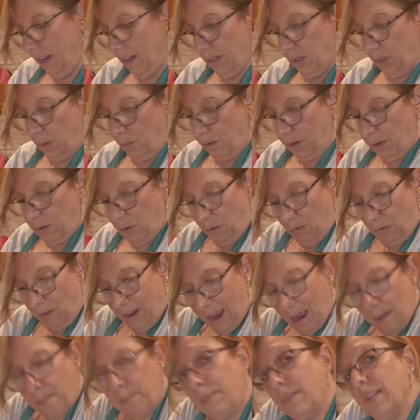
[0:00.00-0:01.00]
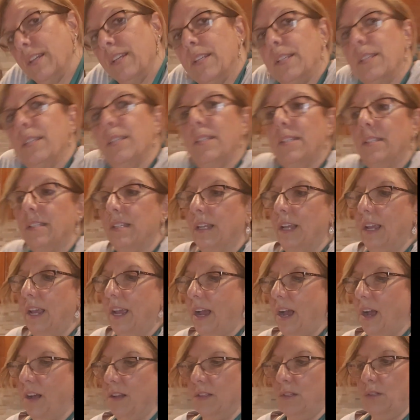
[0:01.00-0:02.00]
So we will wrap this.
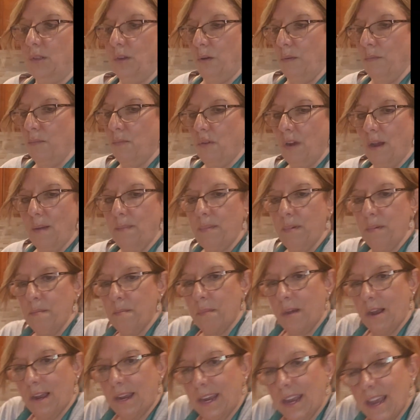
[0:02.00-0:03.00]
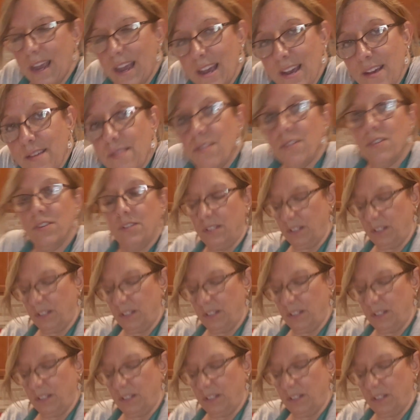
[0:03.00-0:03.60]
I'll start prepping my other